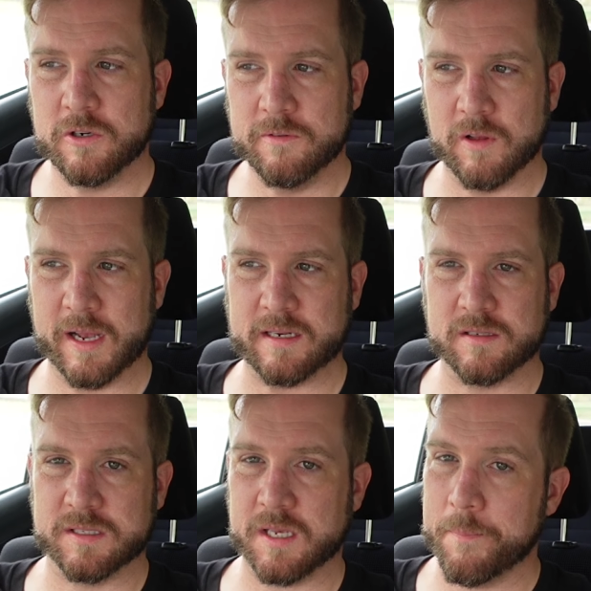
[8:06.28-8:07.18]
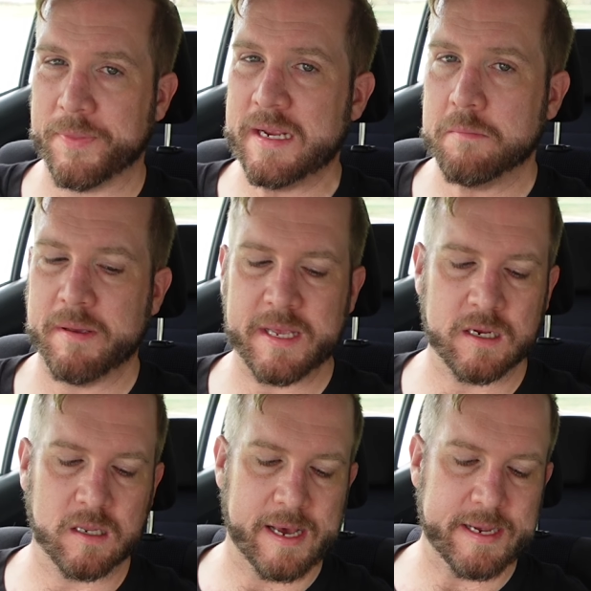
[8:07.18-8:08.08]
of like something being
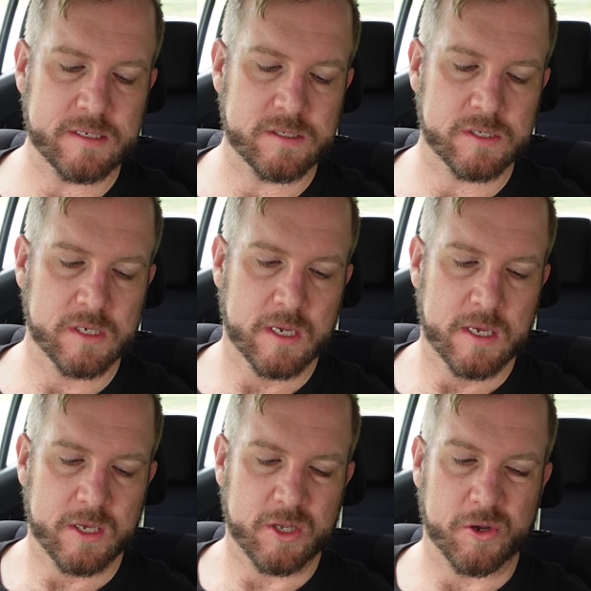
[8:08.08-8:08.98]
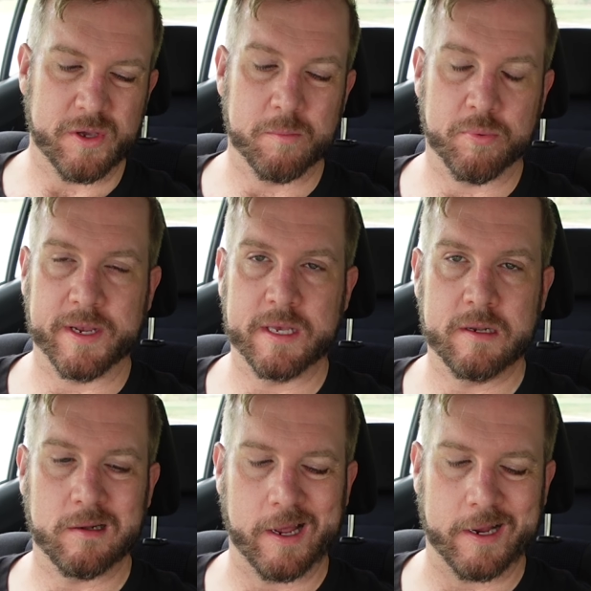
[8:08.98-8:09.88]
glazed. You know, you can bring
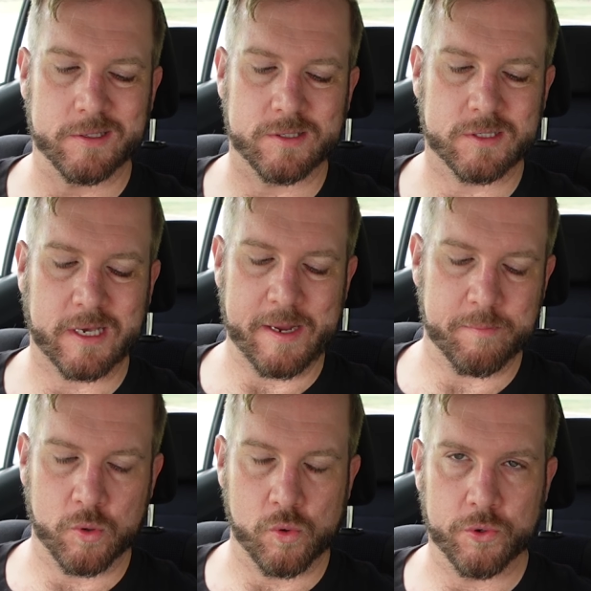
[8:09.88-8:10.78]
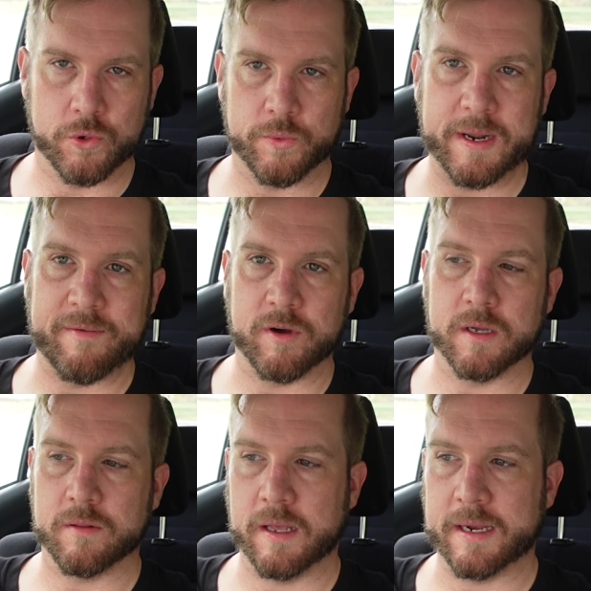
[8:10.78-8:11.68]
in like a skateboard or
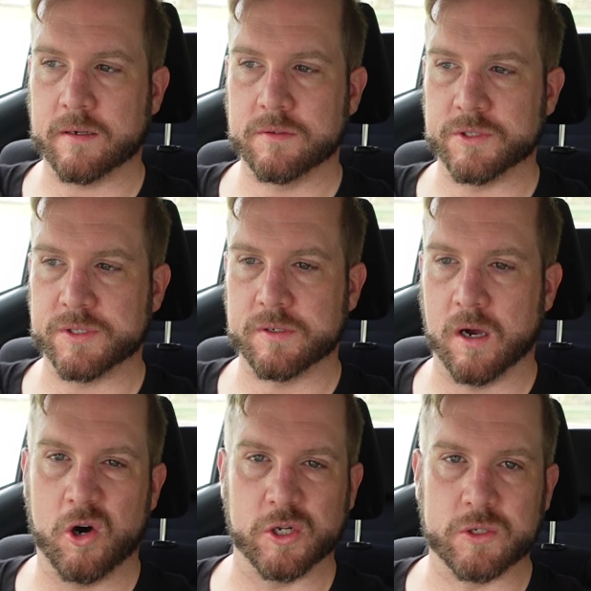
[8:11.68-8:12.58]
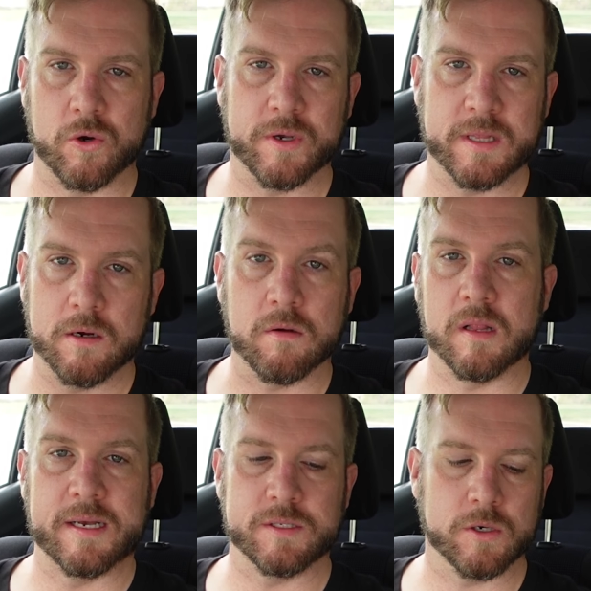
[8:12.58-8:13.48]
whatever, like just a hot dog and they'll
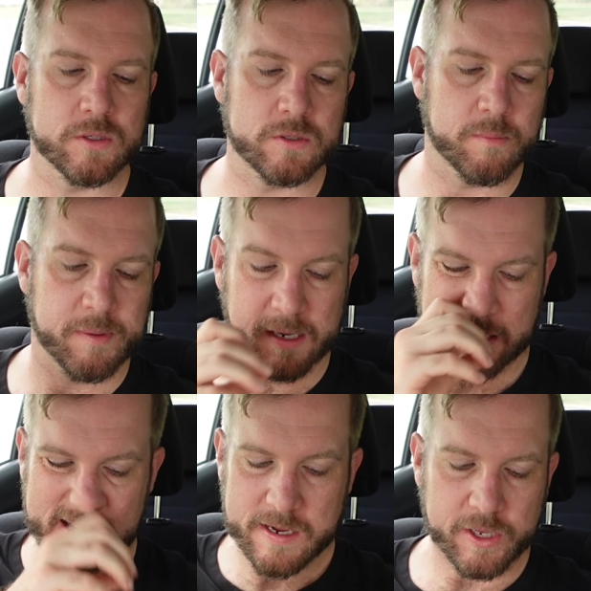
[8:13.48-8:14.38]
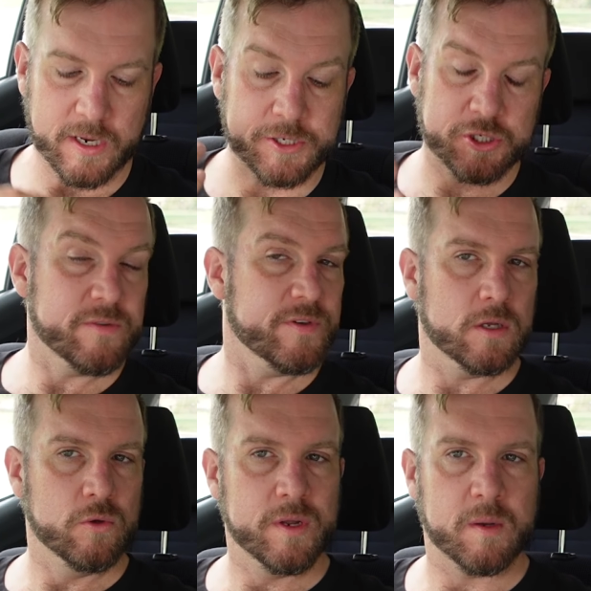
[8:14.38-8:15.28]
glaze your hot dog. But, you know, they should have
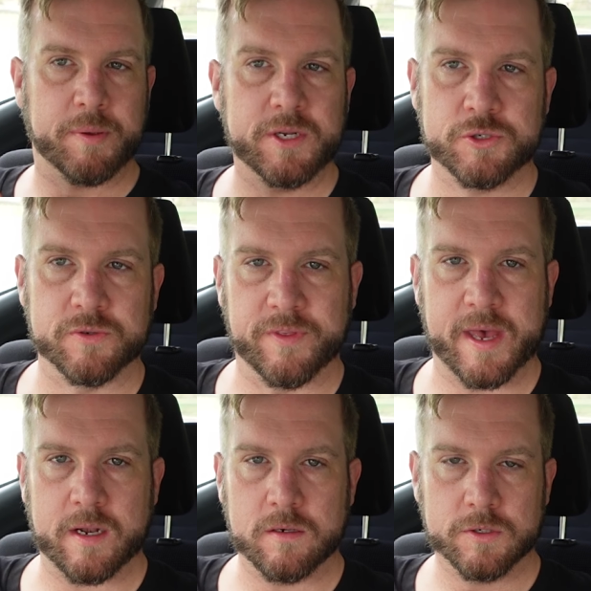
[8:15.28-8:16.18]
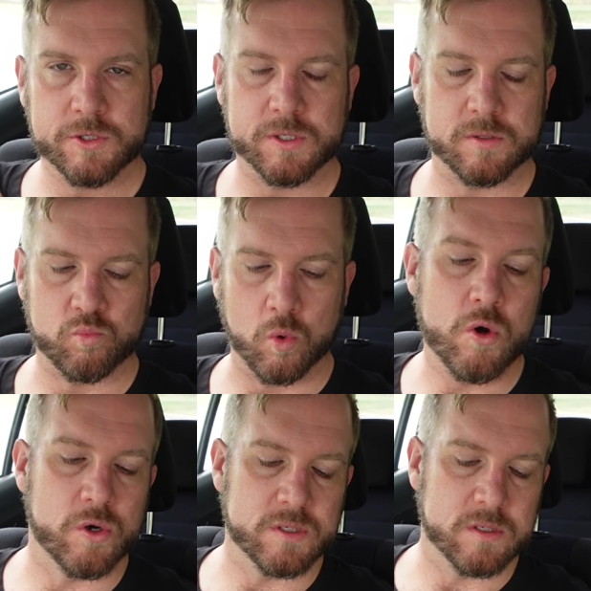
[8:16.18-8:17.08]
included a picture of that, not just
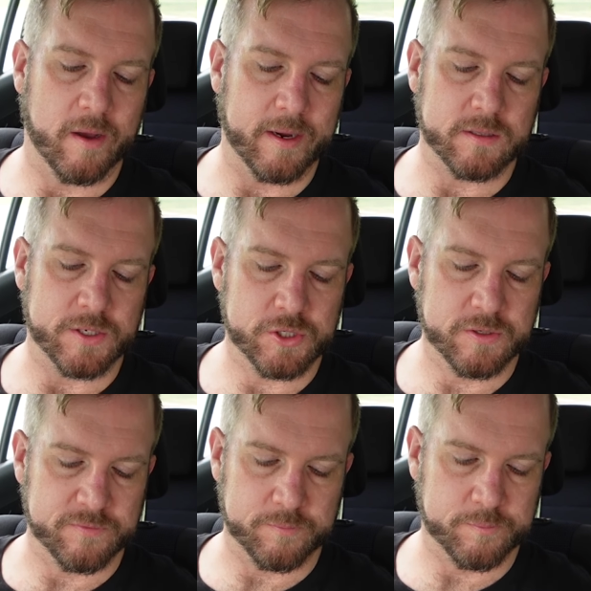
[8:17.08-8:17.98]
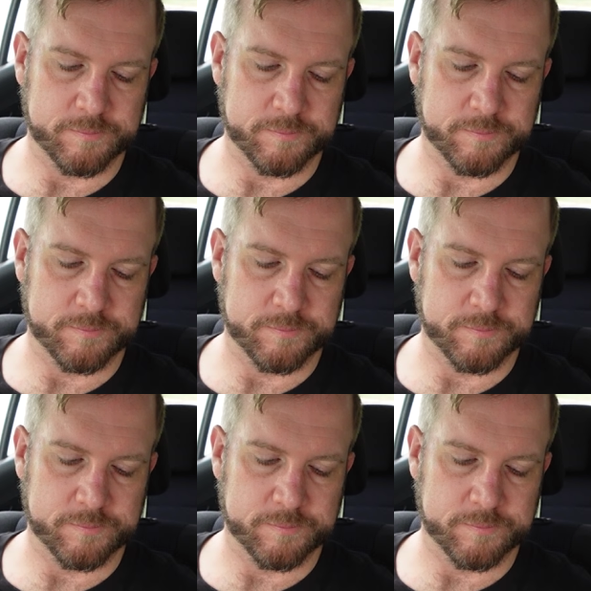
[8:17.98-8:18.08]
words. Like, they should have